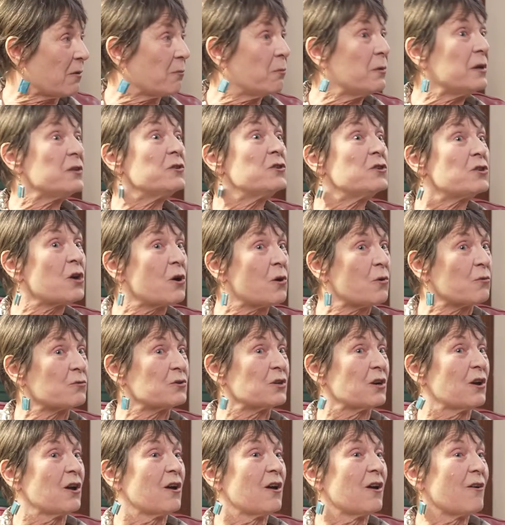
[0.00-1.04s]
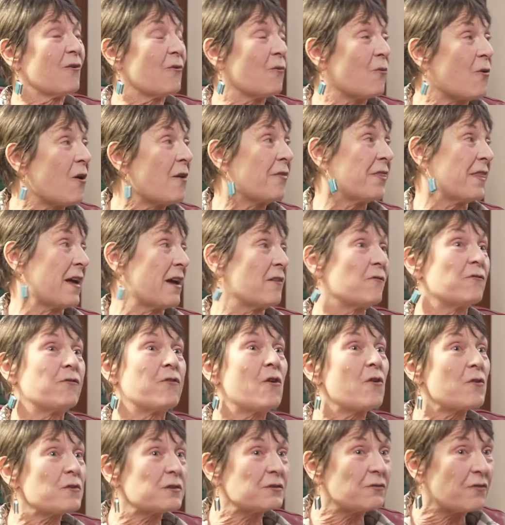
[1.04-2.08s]
We don't want that.
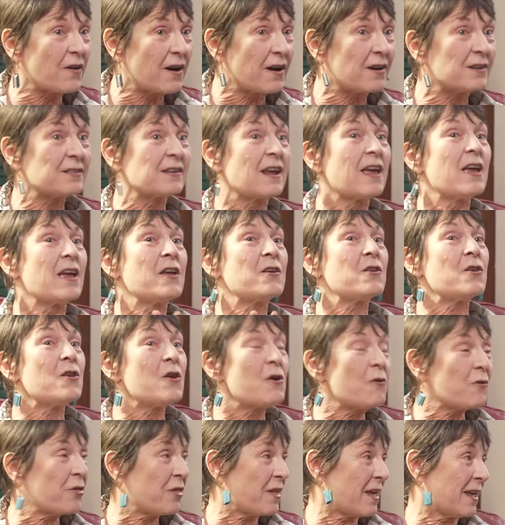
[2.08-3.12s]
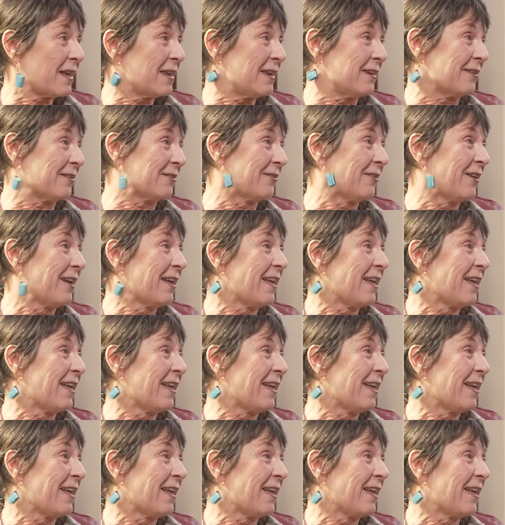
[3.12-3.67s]
Forest fires, no thank you.